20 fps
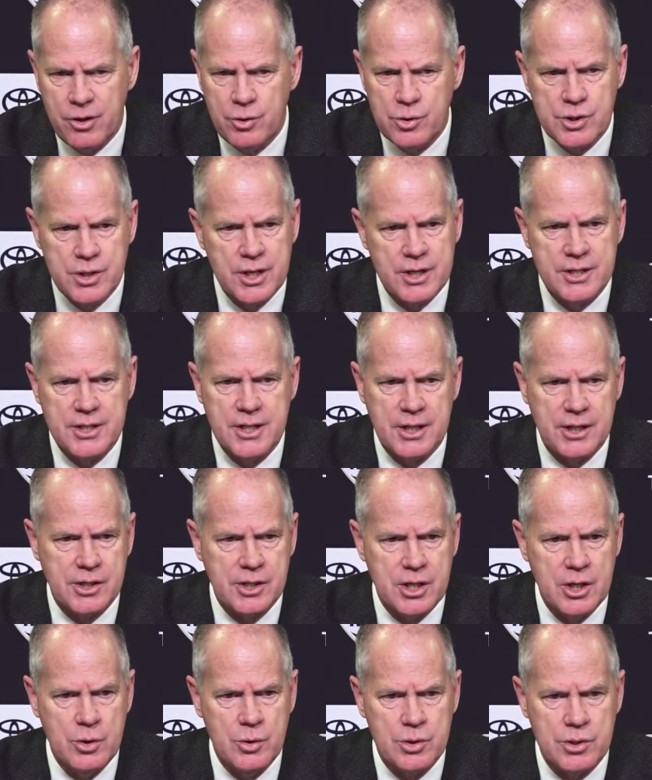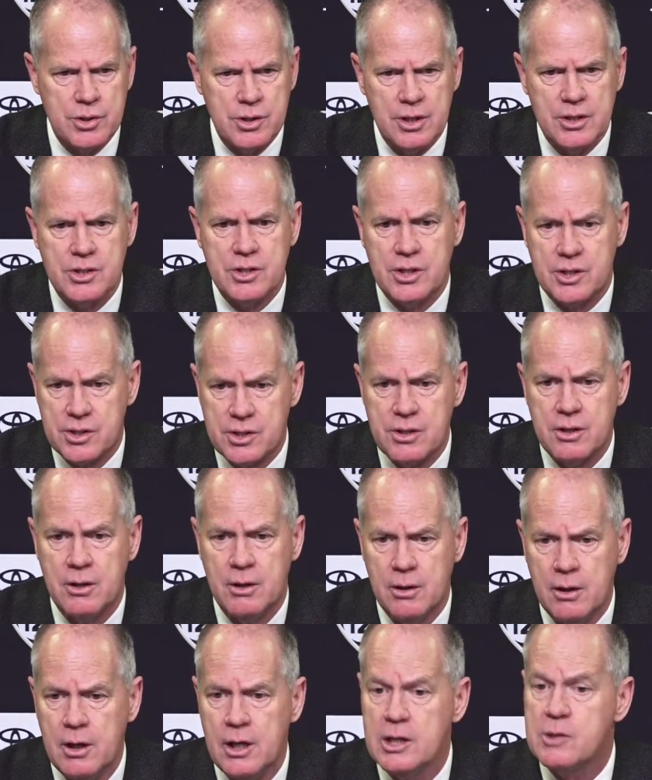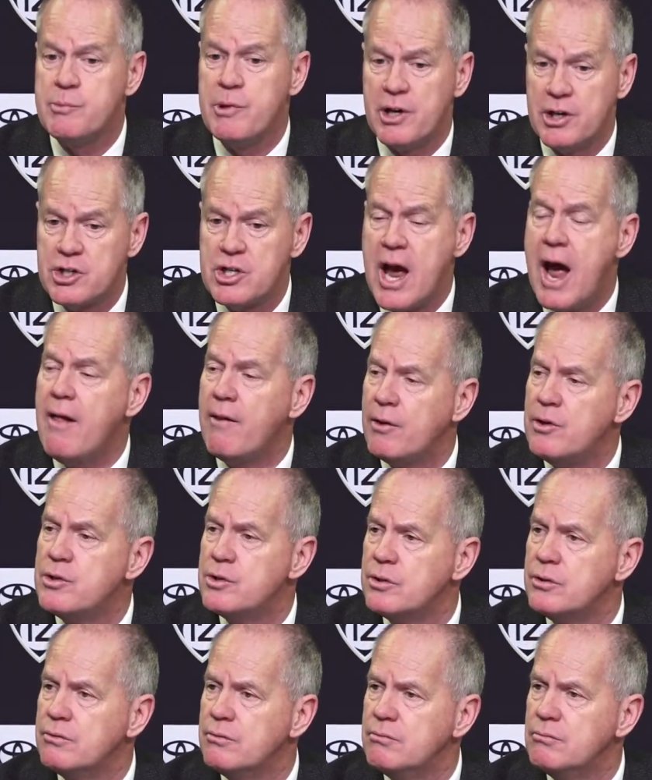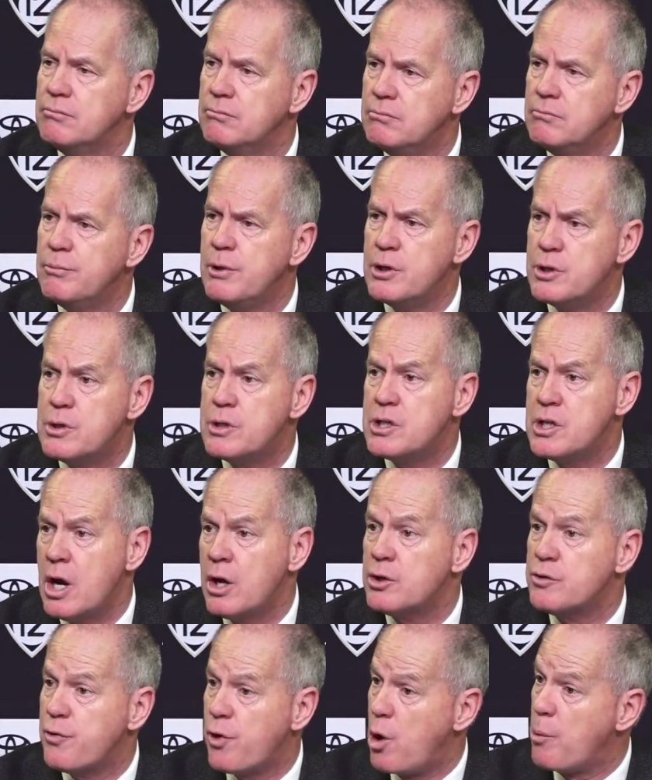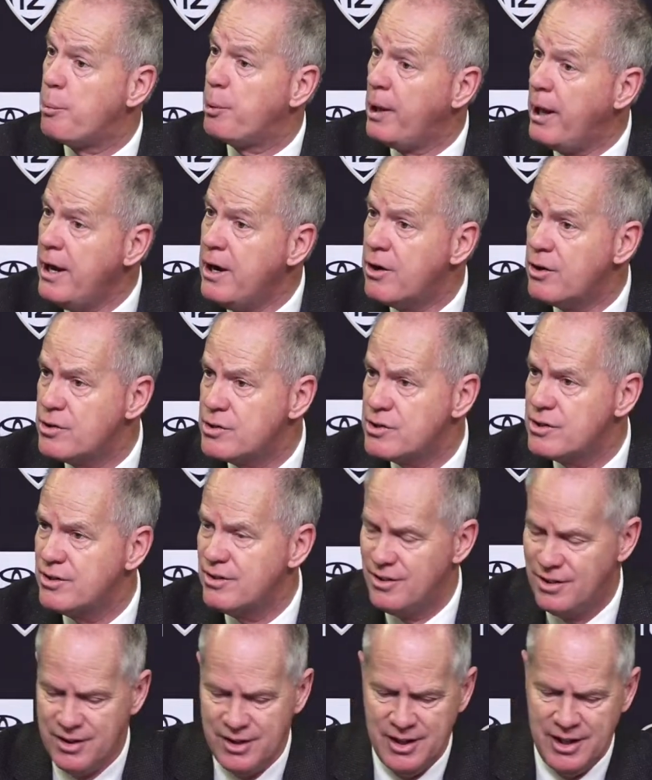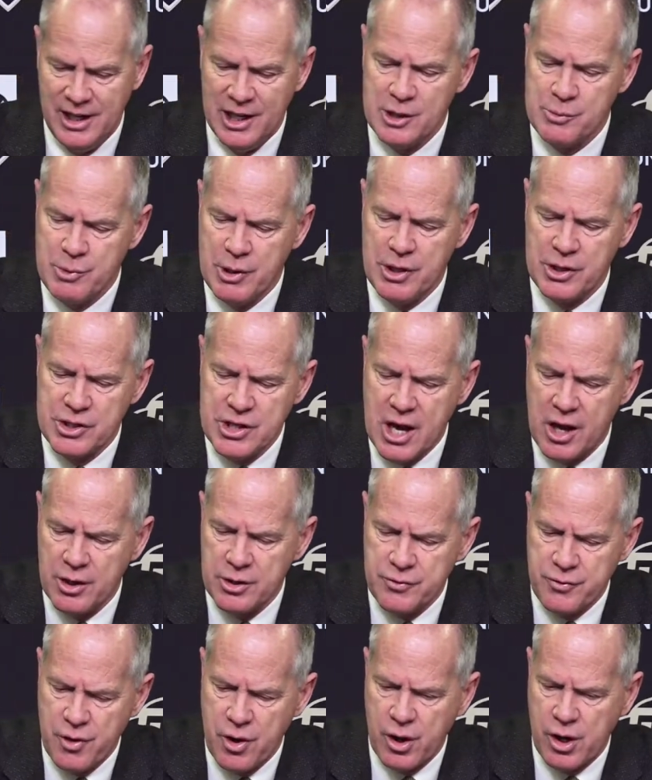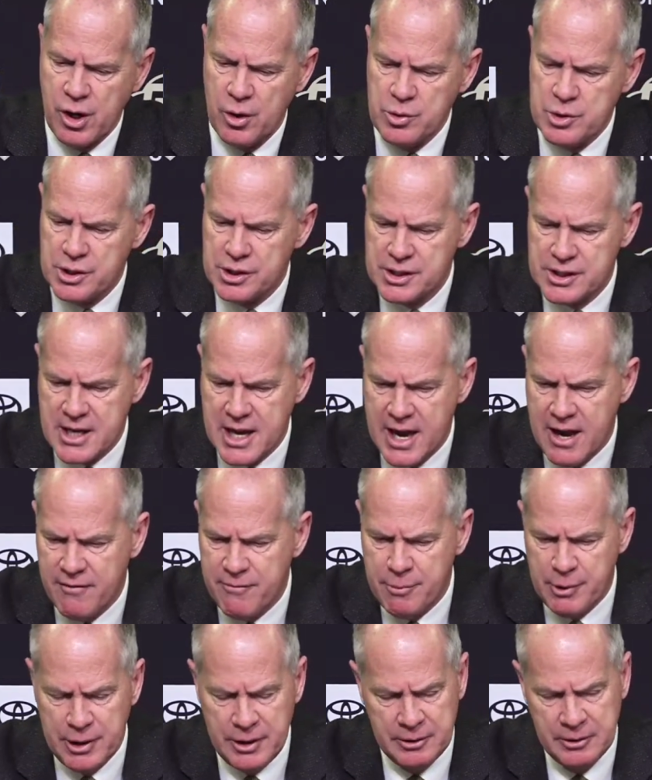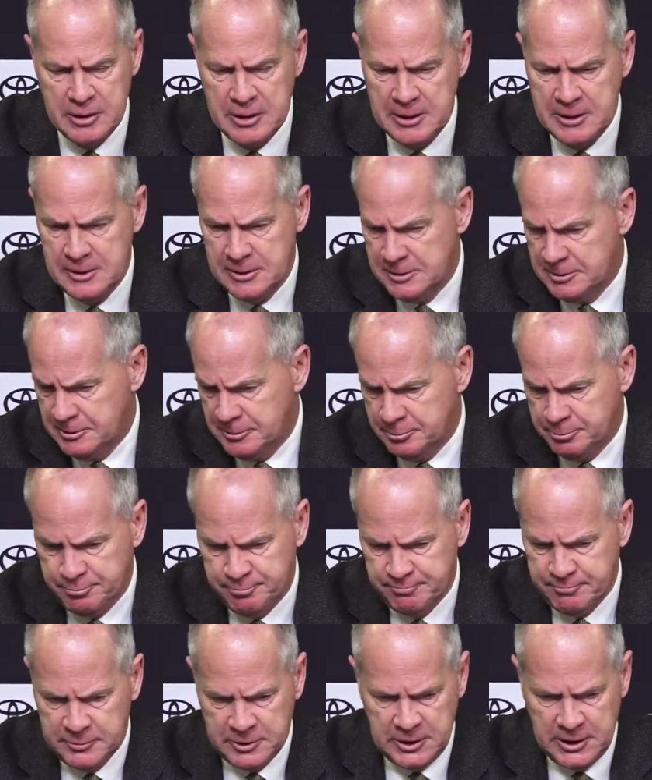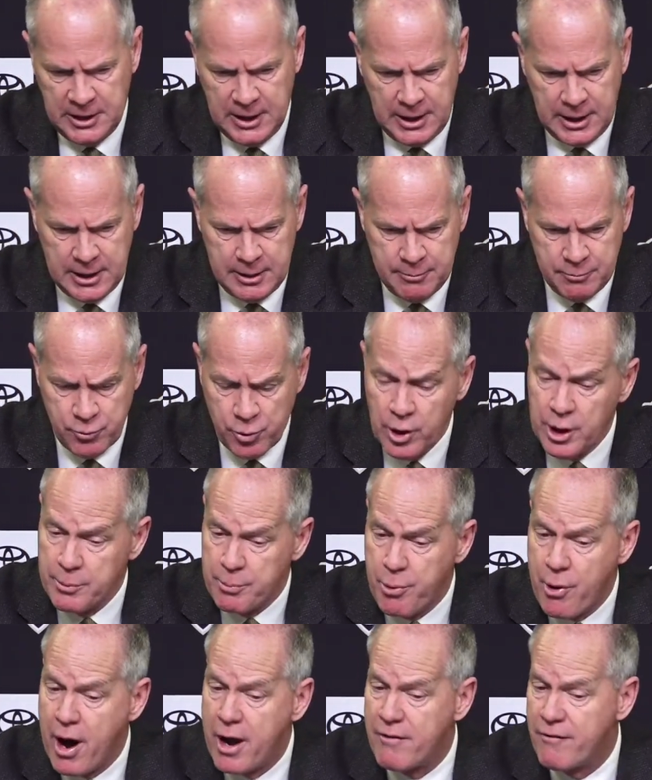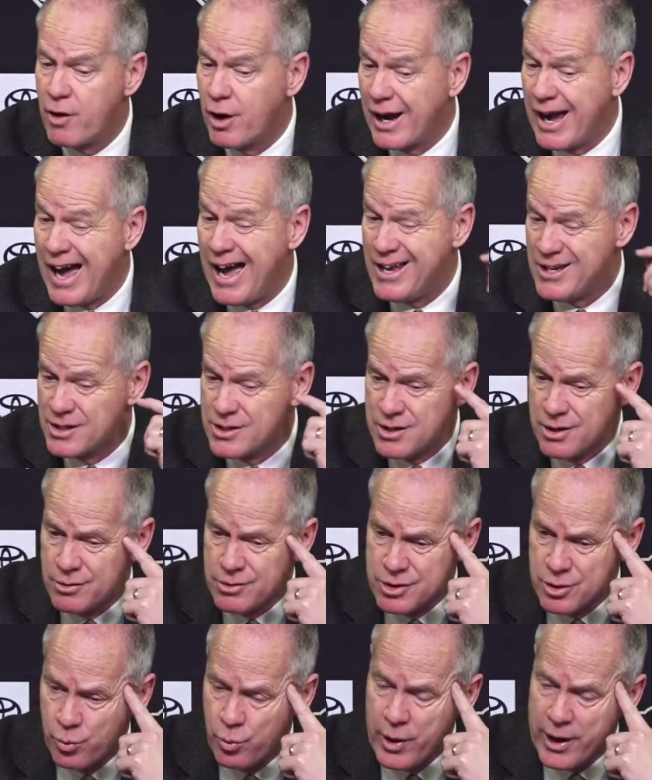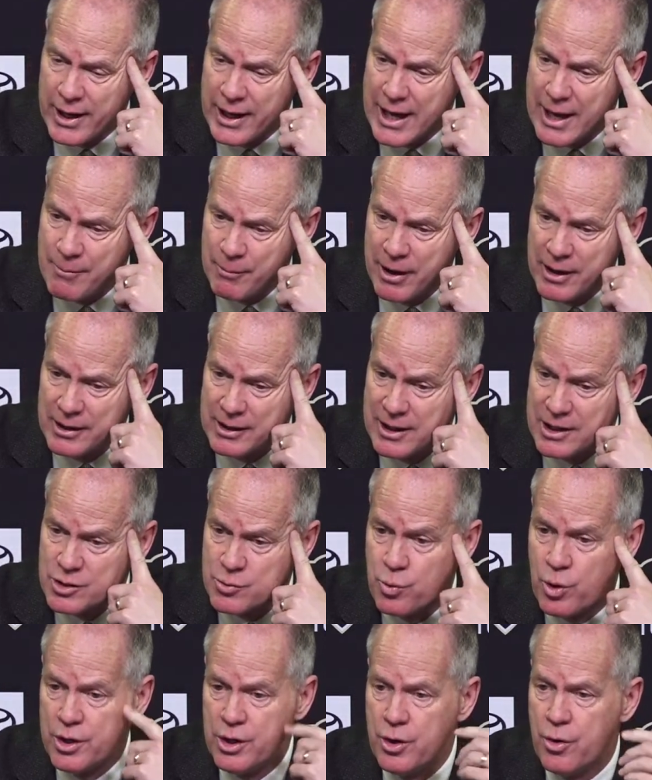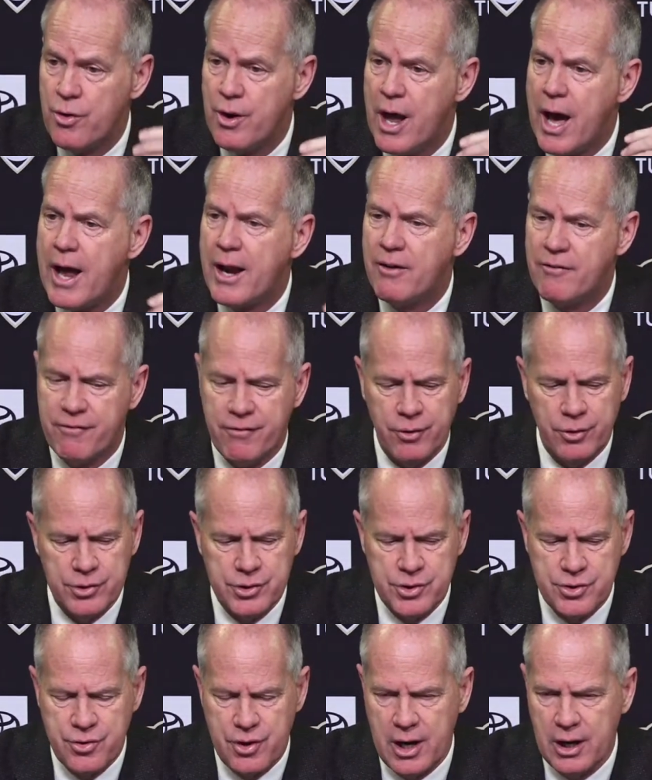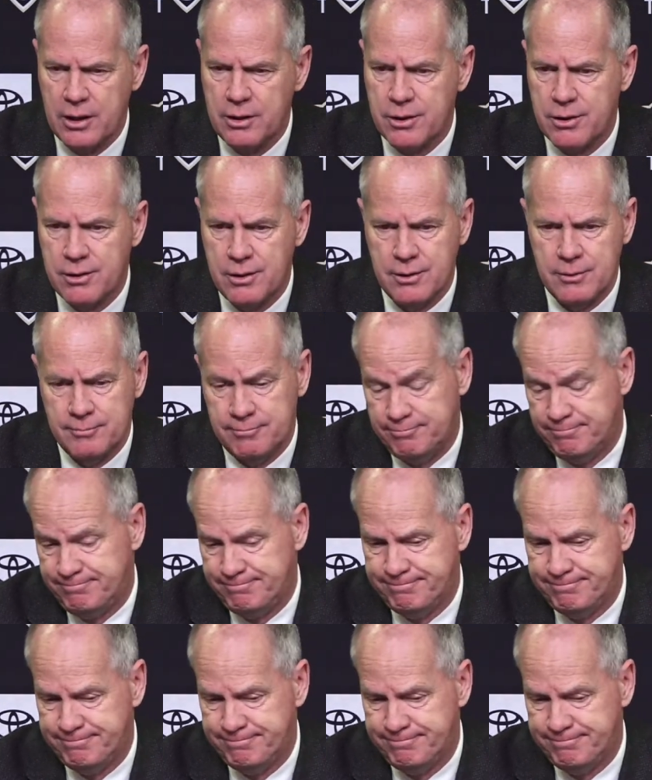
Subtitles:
use it as an excuse. It's just, it's been a challenge. Been a challenge for our players, and it's been a challenge for our coaching staff. But I'm really proud of our guys to win a game like this when you're not at full strength, and